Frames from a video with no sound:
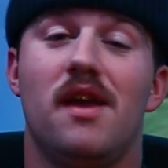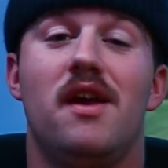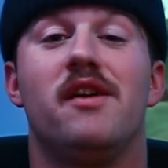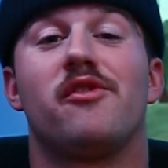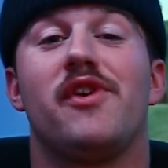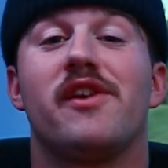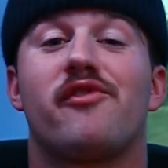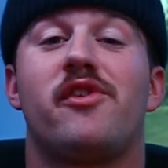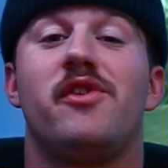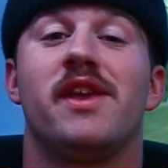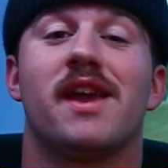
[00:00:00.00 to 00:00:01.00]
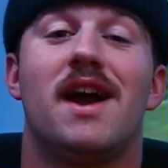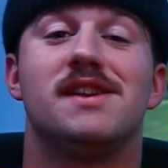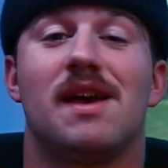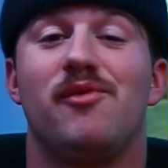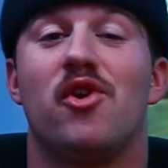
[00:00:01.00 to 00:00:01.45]
Well, you clicked on the right video
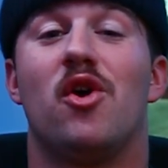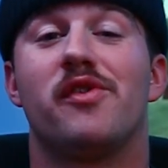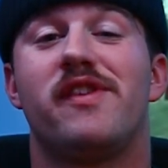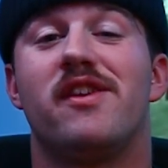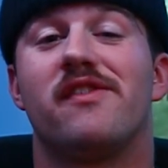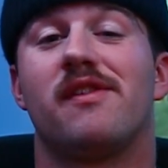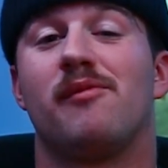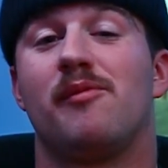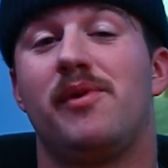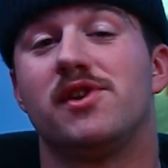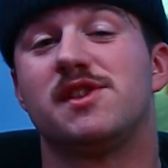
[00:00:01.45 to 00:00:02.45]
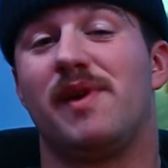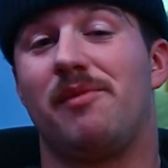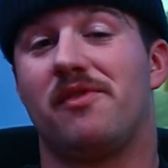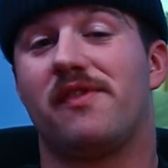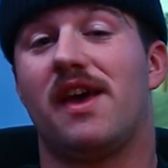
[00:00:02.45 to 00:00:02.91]
because I'm going to lay it all out for you, explain everything
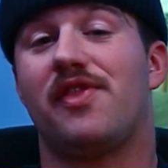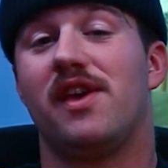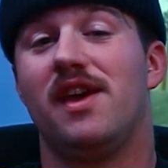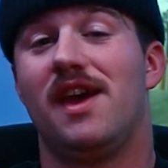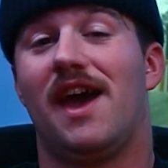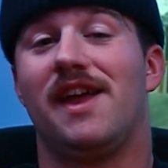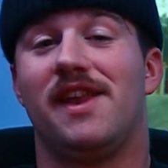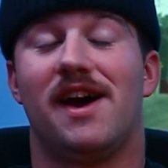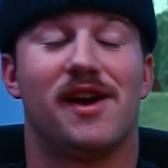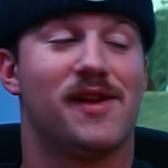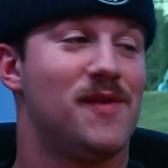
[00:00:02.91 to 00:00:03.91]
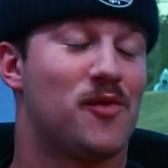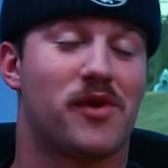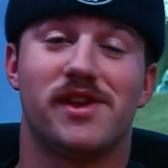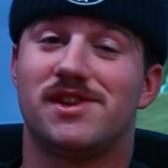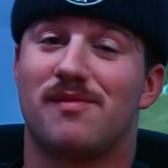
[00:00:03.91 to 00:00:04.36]
you need to know about it, and
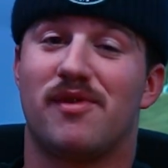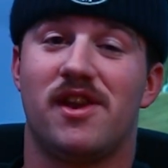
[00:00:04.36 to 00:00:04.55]
lead you in the right